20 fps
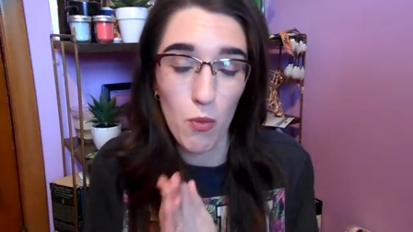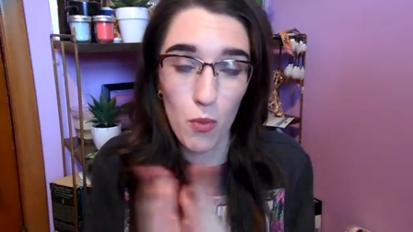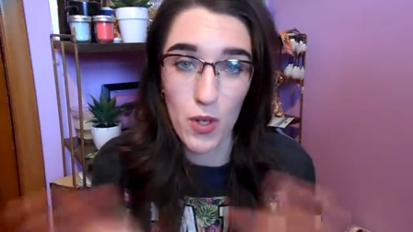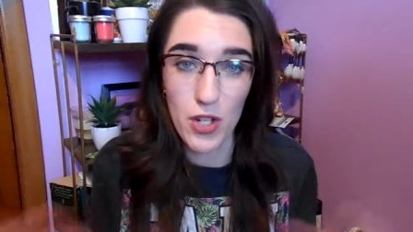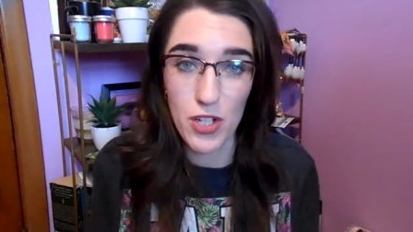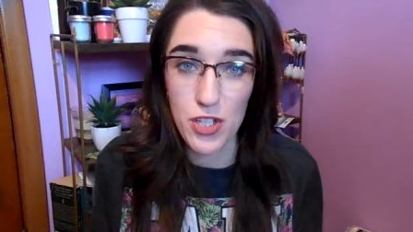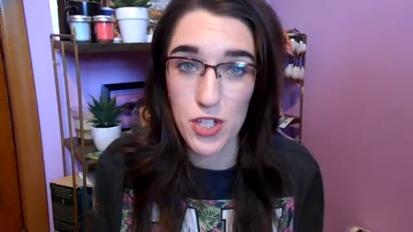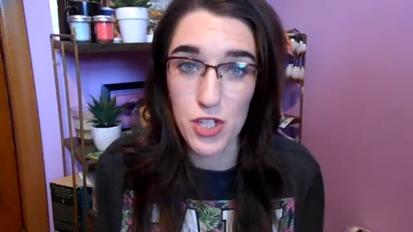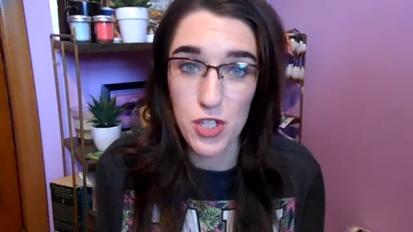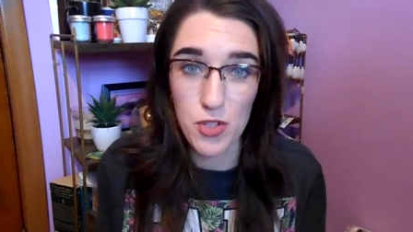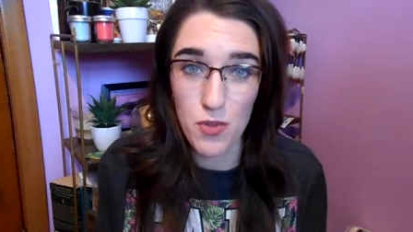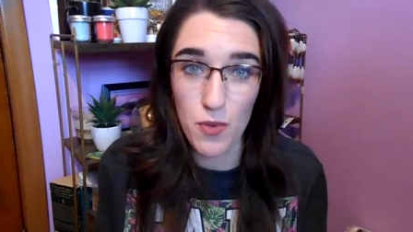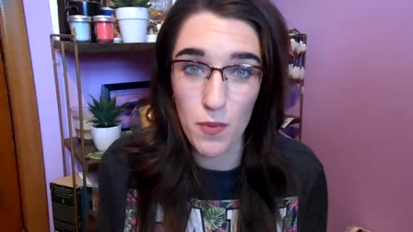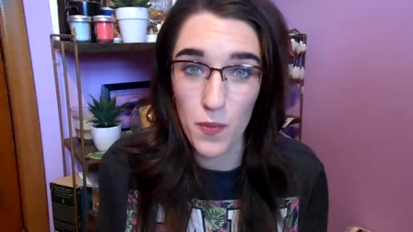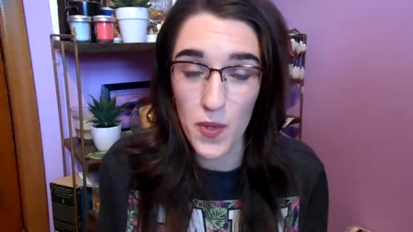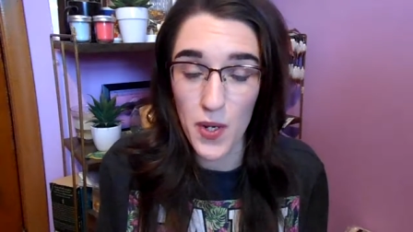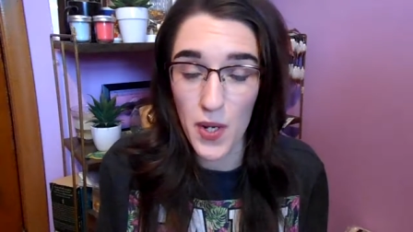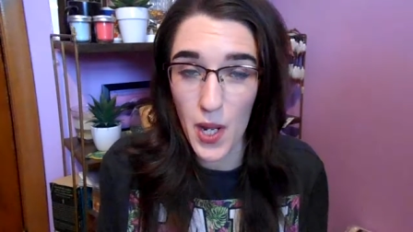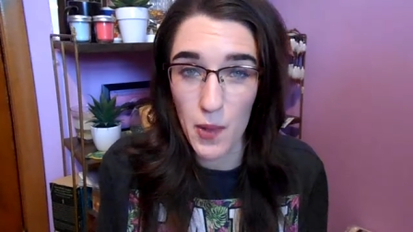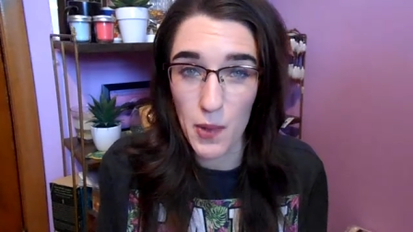what
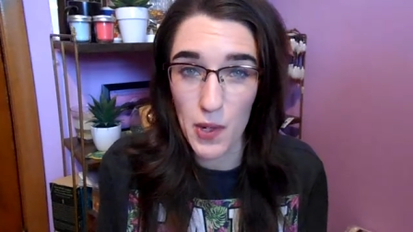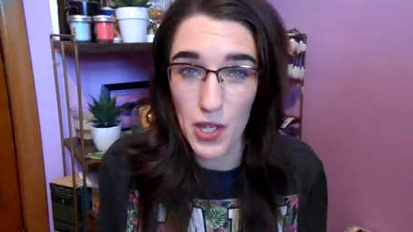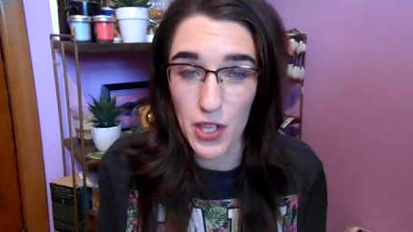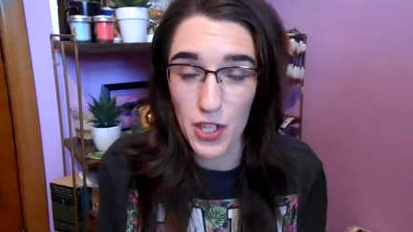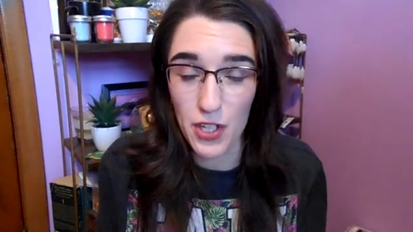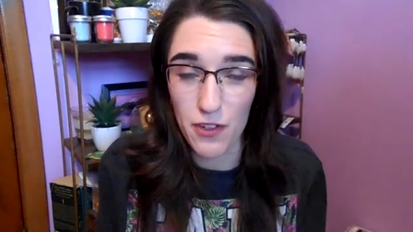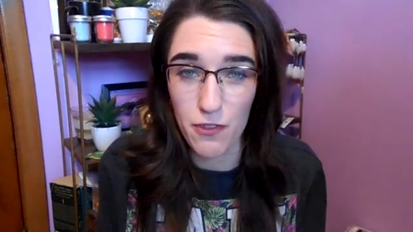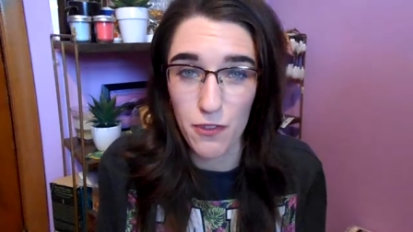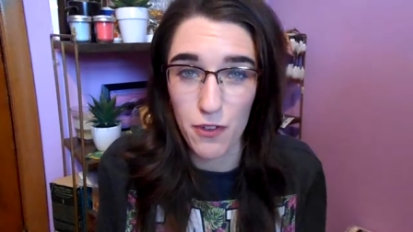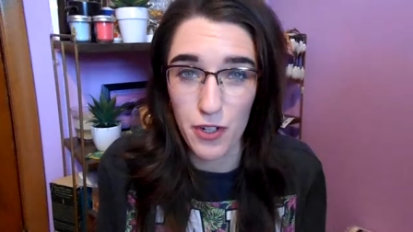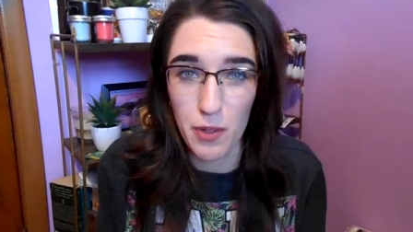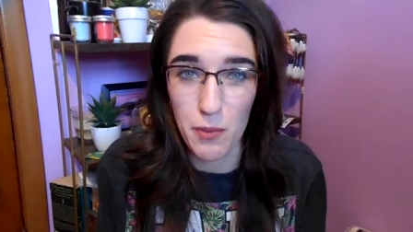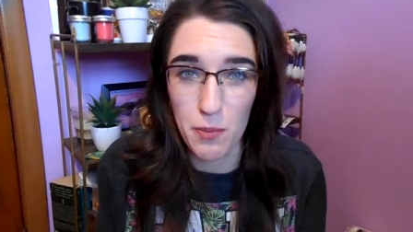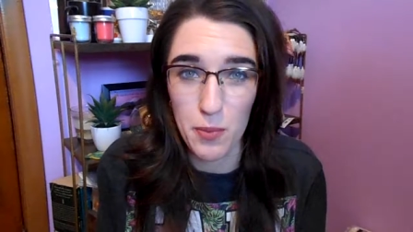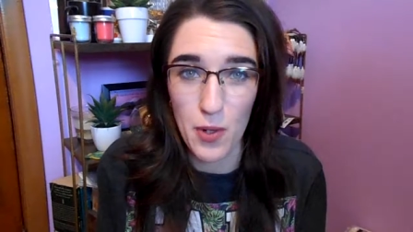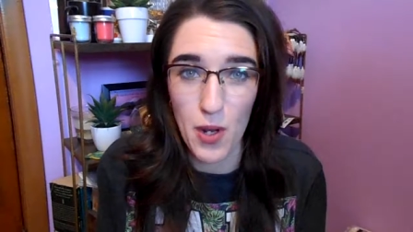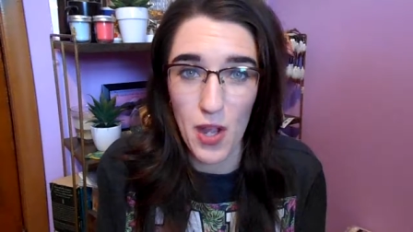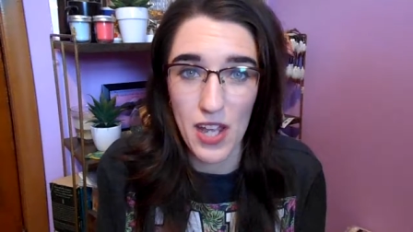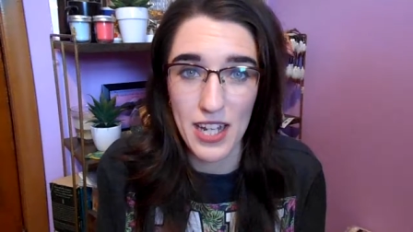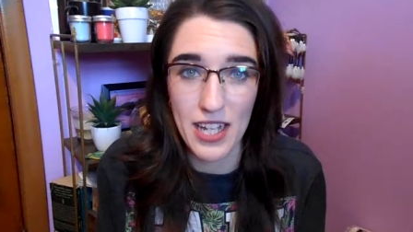what I want to look for in a
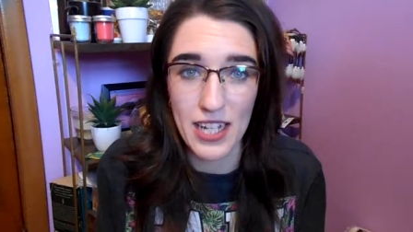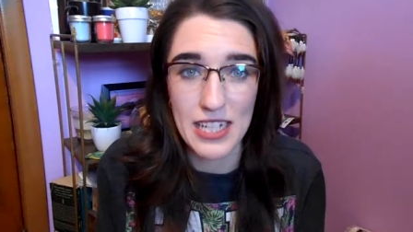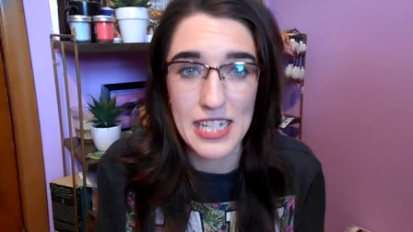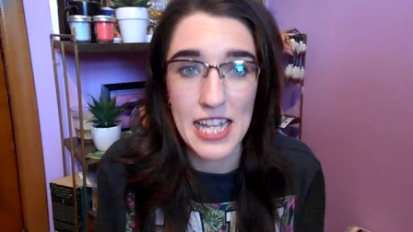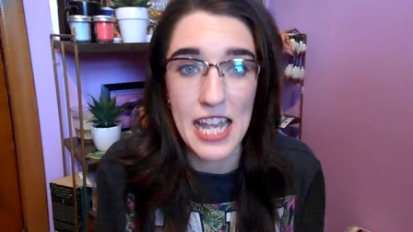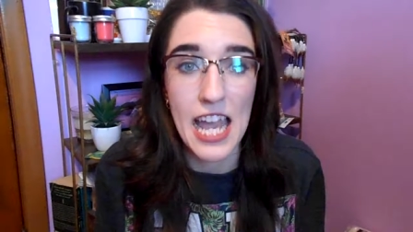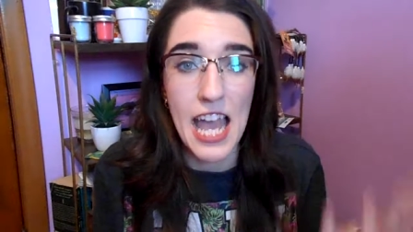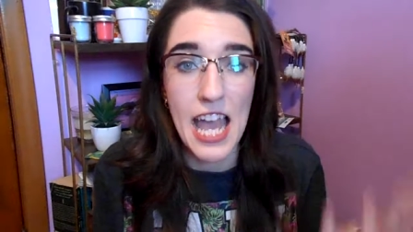product